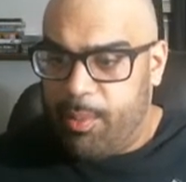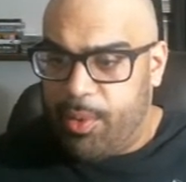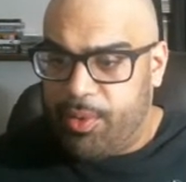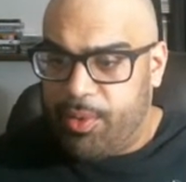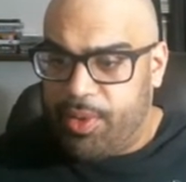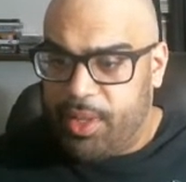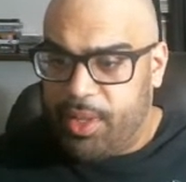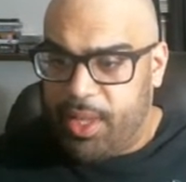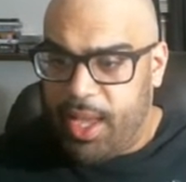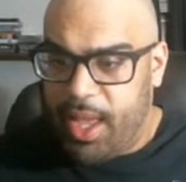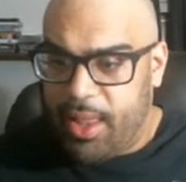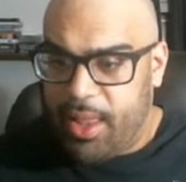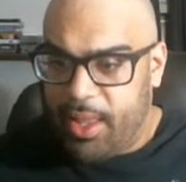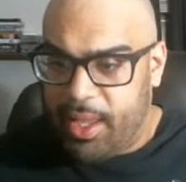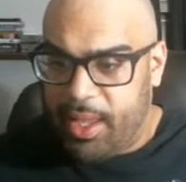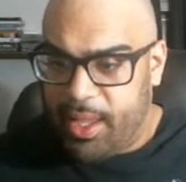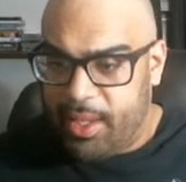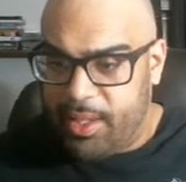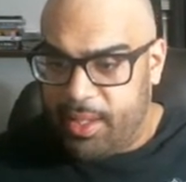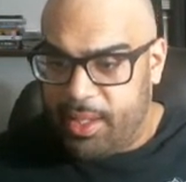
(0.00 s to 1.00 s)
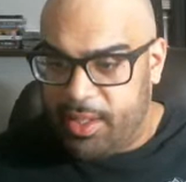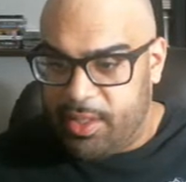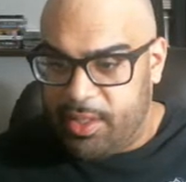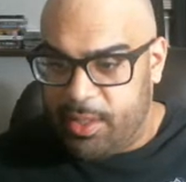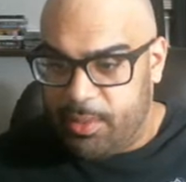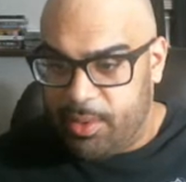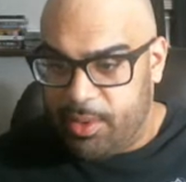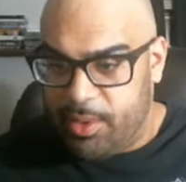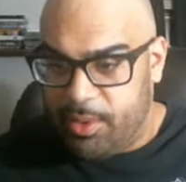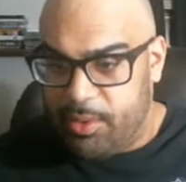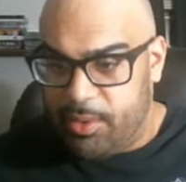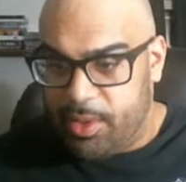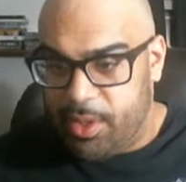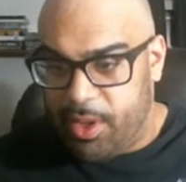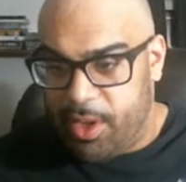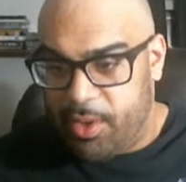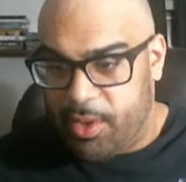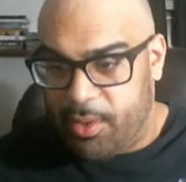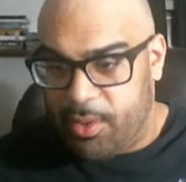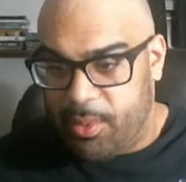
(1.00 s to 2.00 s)
and Callahan teased a reunion
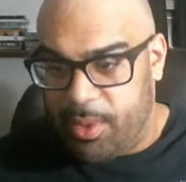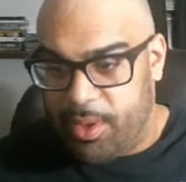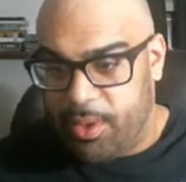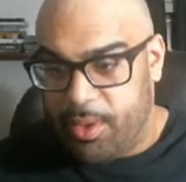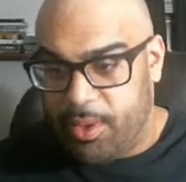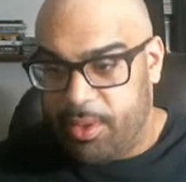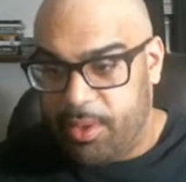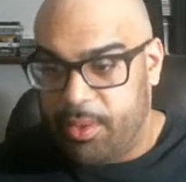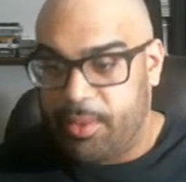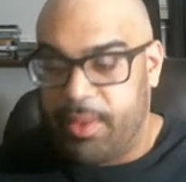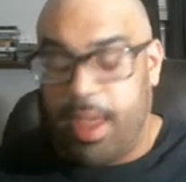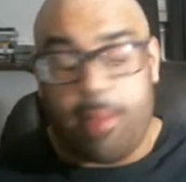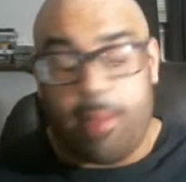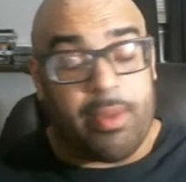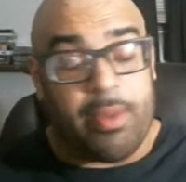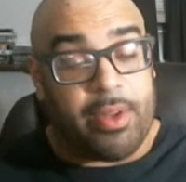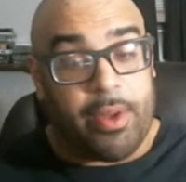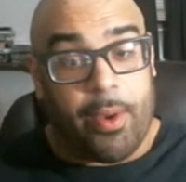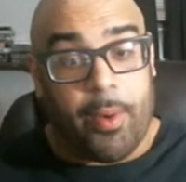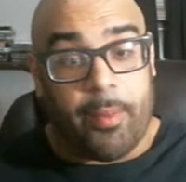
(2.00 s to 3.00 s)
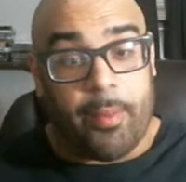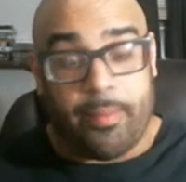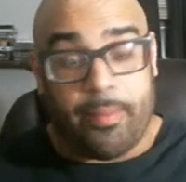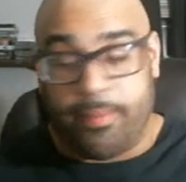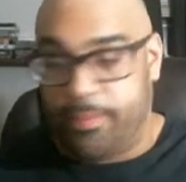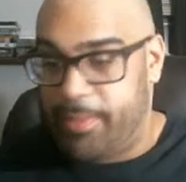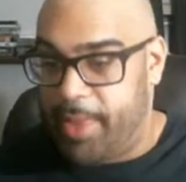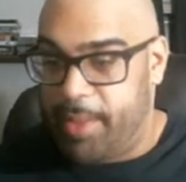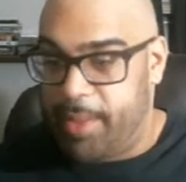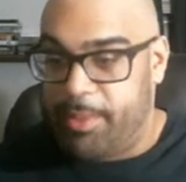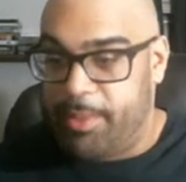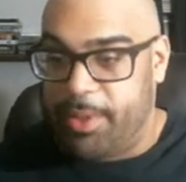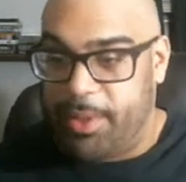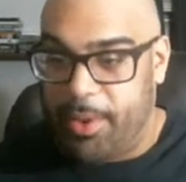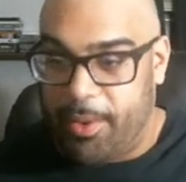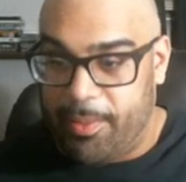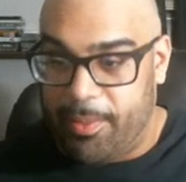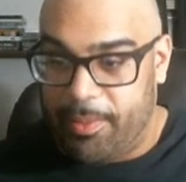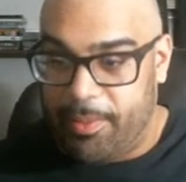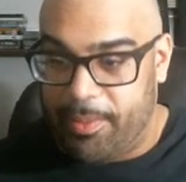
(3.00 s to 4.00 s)
on Twitter. That'd be dope.
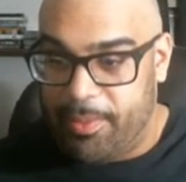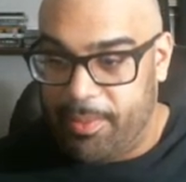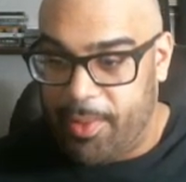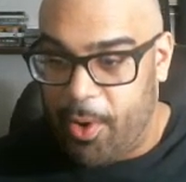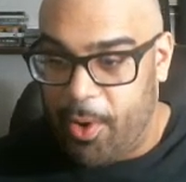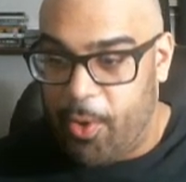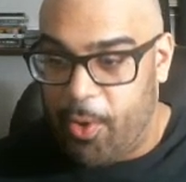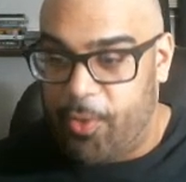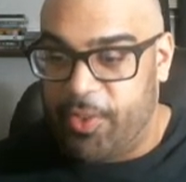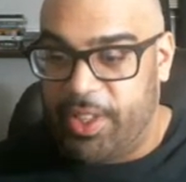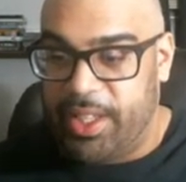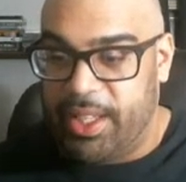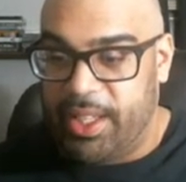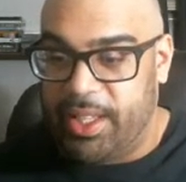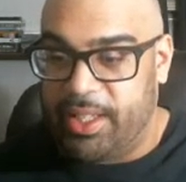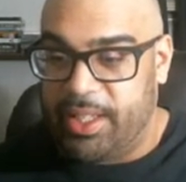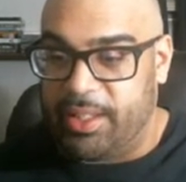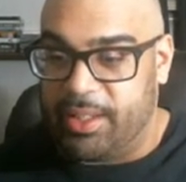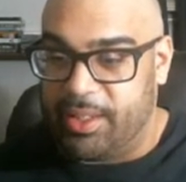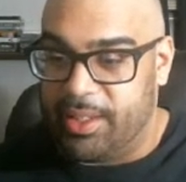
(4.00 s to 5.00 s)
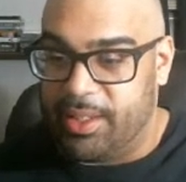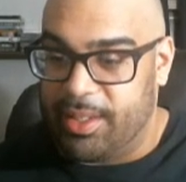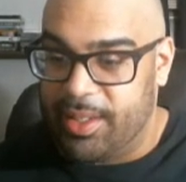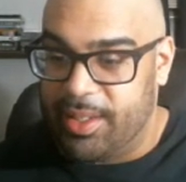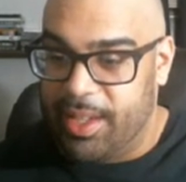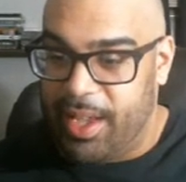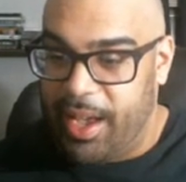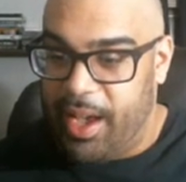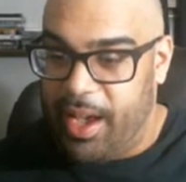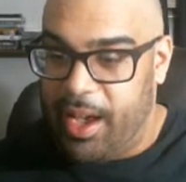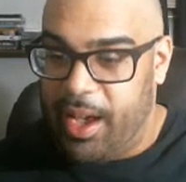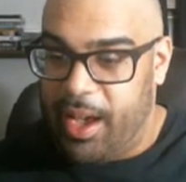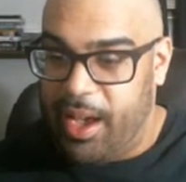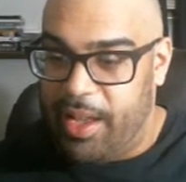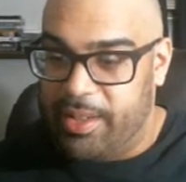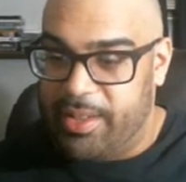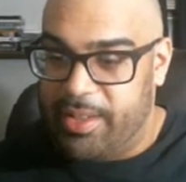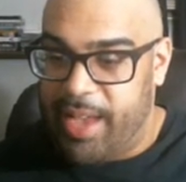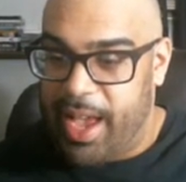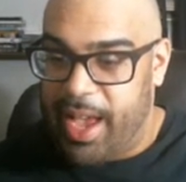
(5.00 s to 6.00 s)
OVE.
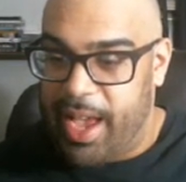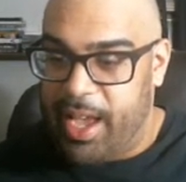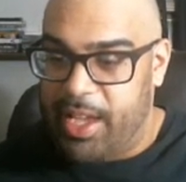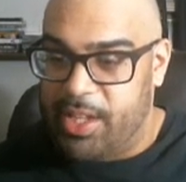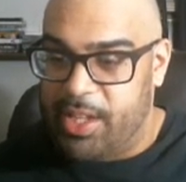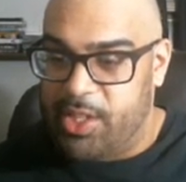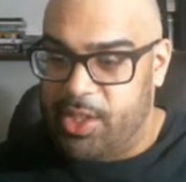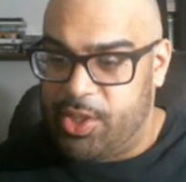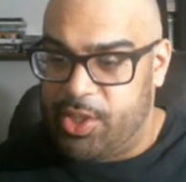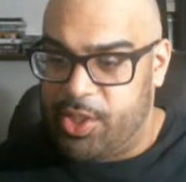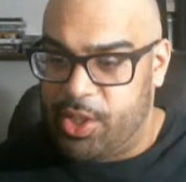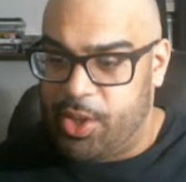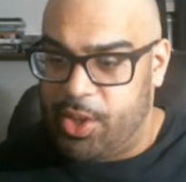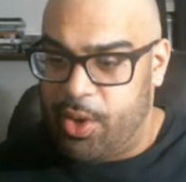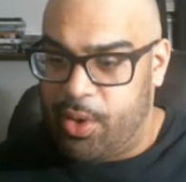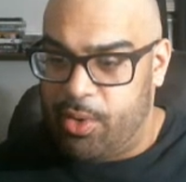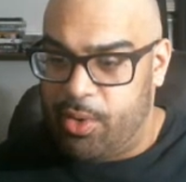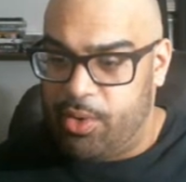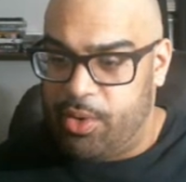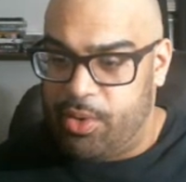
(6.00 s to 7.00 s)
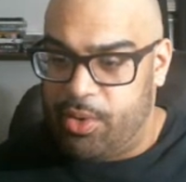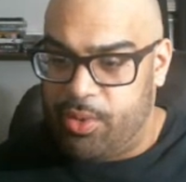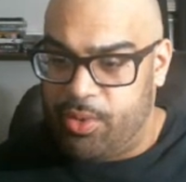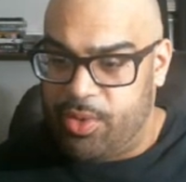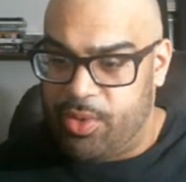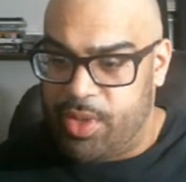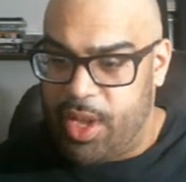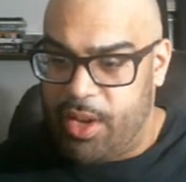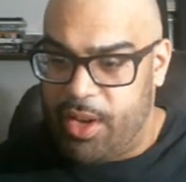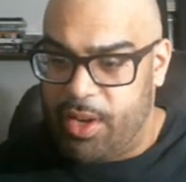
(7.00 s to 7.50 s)
Tye should go to Saturday